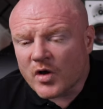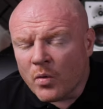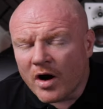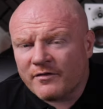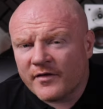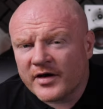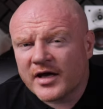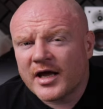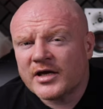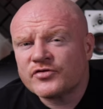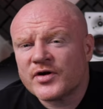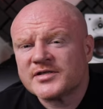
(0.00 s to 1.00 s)
What I find
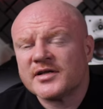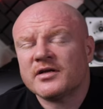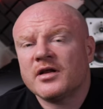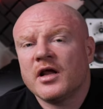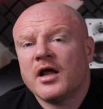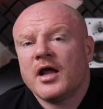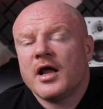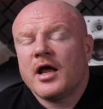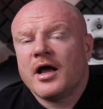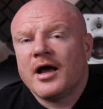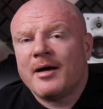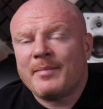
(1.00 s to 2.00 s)
interesting
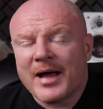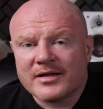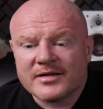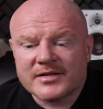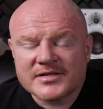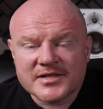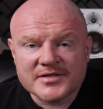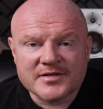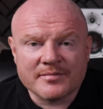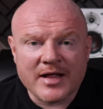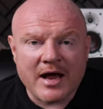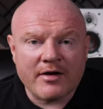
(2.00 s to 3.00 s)
about the
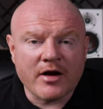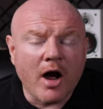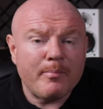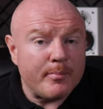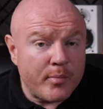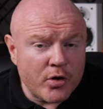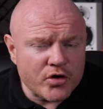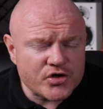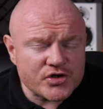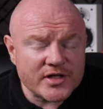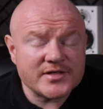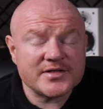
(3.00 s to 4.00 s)
system now, and I
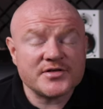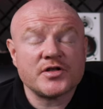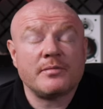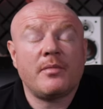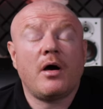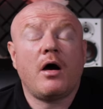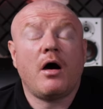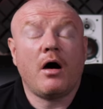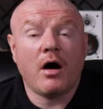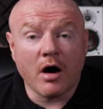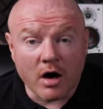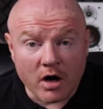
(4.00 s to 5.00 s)
push this system
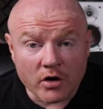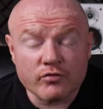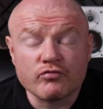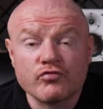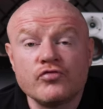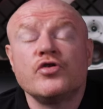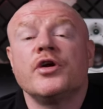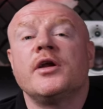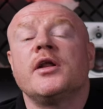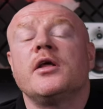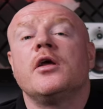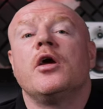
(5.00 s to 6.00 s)
hard,
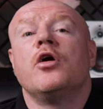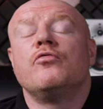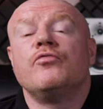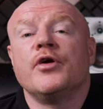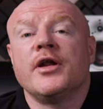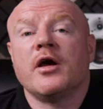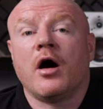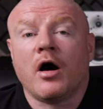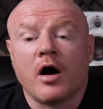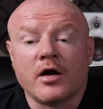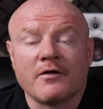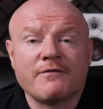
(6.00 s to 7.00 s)
really, really
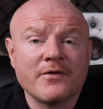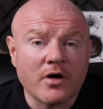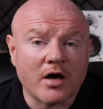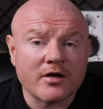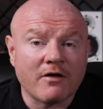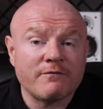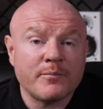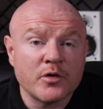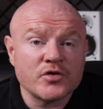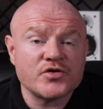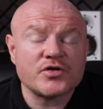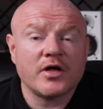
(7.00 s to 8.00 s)
hard. I feel like I've
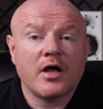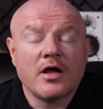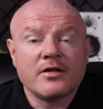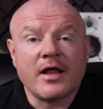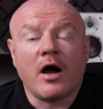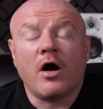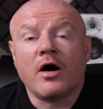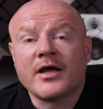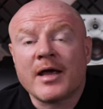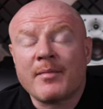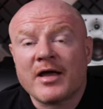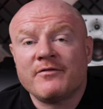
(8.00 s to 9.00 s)
pushed that
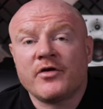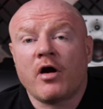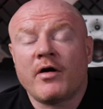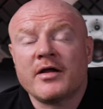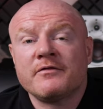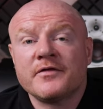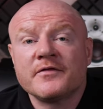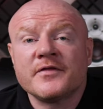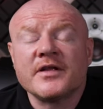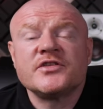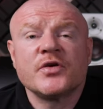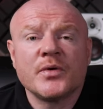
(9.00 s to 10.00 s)
Arcam
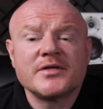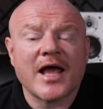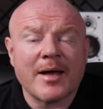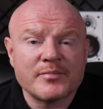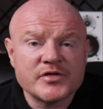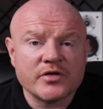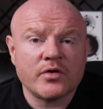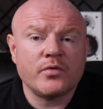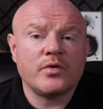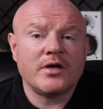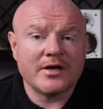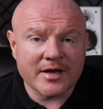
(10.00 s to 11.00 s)
AVR850 to its
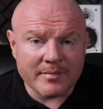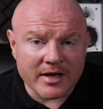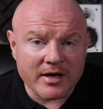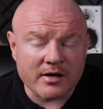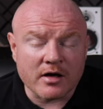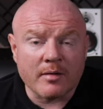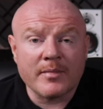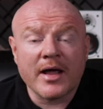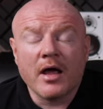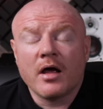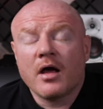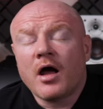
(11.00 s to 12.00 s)
absolute limit. And
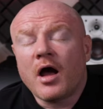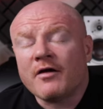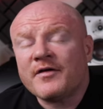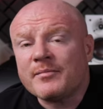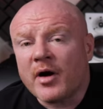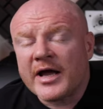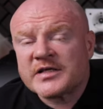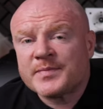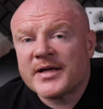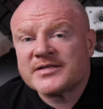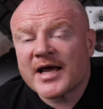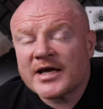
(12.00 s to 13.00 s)
I think my
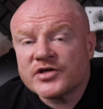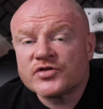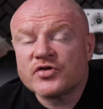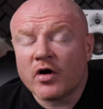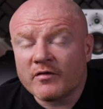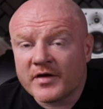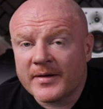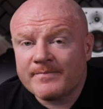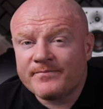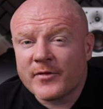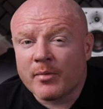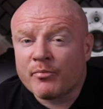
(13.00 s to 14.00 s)
expectations of it
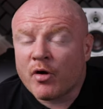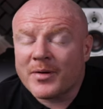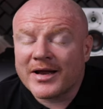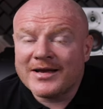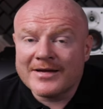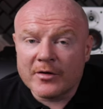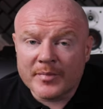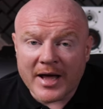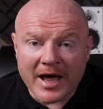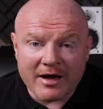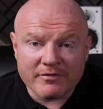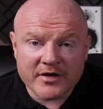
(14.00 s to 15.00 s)
are probably a little bit
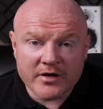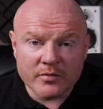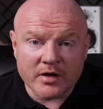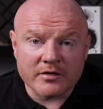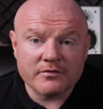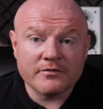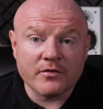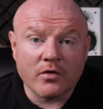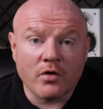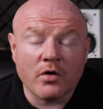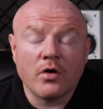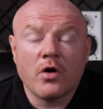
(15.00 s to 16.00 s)
out of kilter
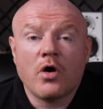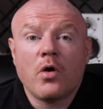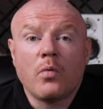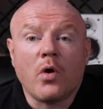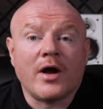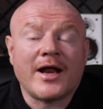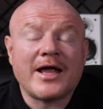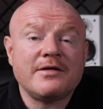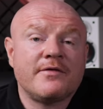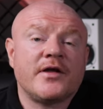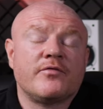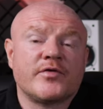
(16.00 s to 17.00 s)
for what an
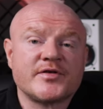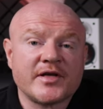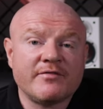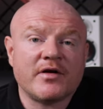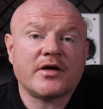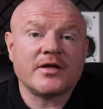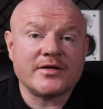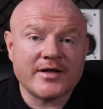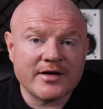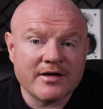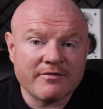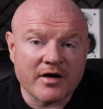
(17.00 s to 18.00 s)
AV receiver can
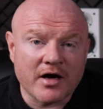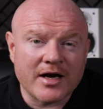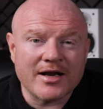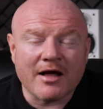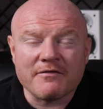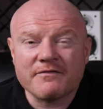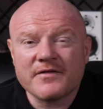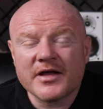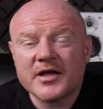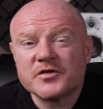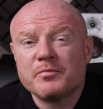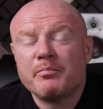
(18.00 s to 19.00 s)
deliver. And I
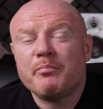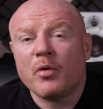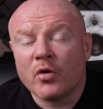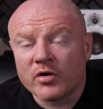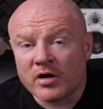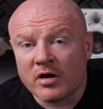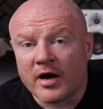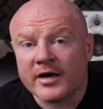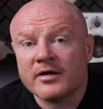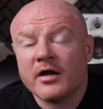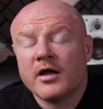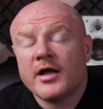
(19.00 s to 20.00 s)
think it's
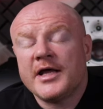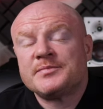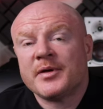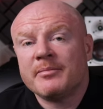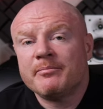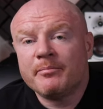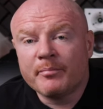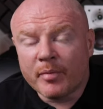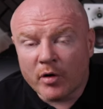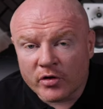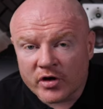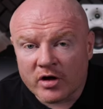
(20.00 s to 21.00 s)
borderline. It's been
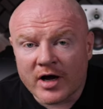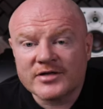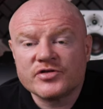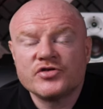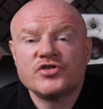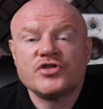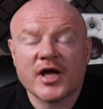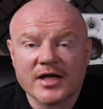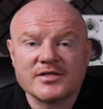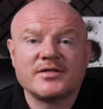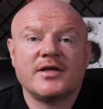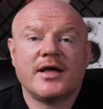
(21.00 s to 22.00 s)
borderline
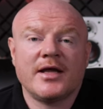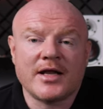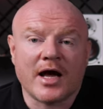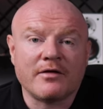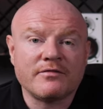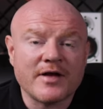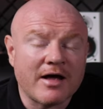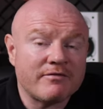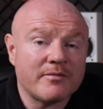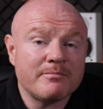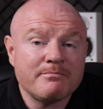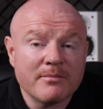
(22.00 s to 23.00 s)
just enough. Now,
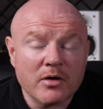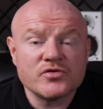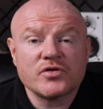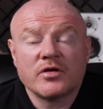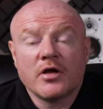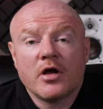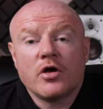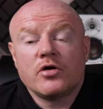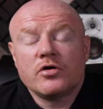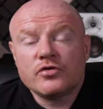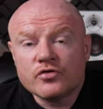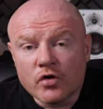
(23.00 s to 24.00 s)
for most
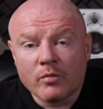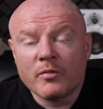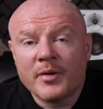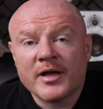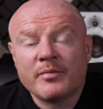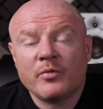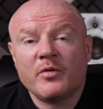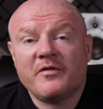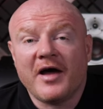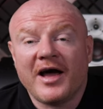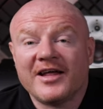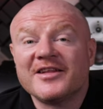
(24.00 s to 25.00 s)
normal people
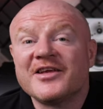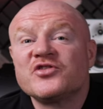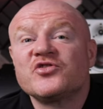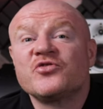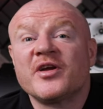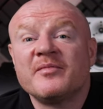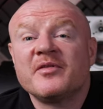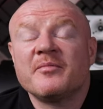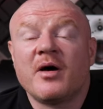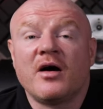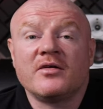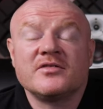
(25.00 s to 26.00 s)
without the extreme
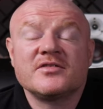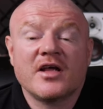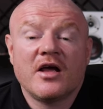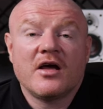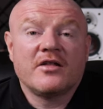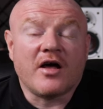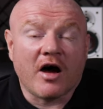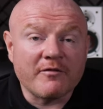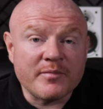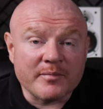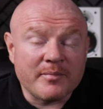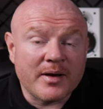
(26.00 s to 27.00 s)
demands that
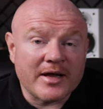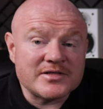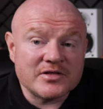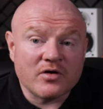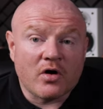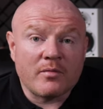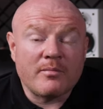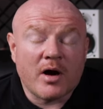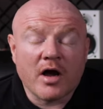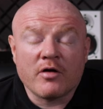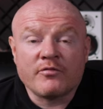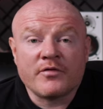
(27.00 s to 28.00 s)
I've been placing on
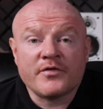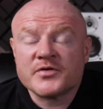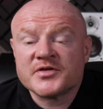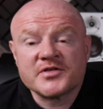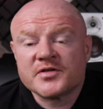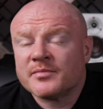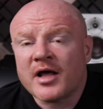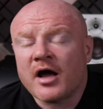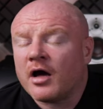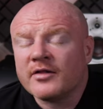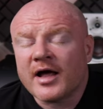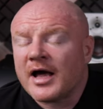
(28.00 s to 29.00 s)
my own review system,
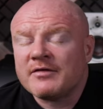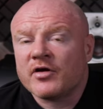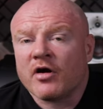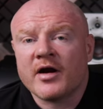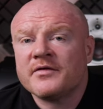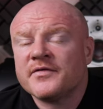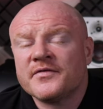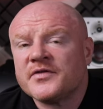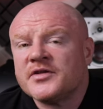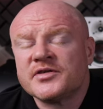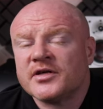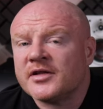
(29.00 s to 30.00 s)
that
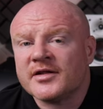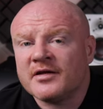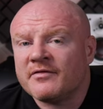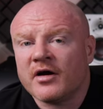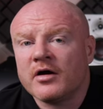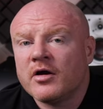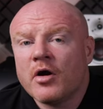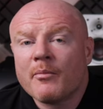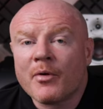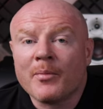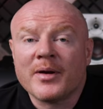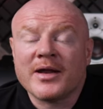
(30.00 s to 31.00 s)
AVR850 is going to deliver
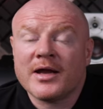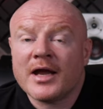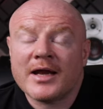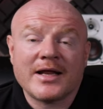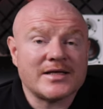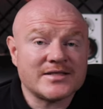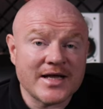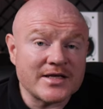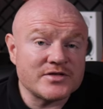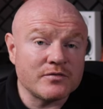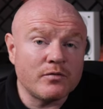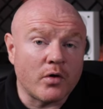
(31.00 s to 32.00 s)
probably in
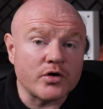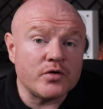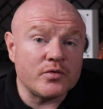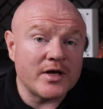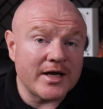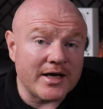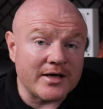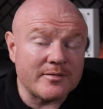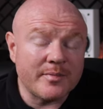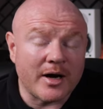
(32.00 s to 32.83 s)
excess of what you need.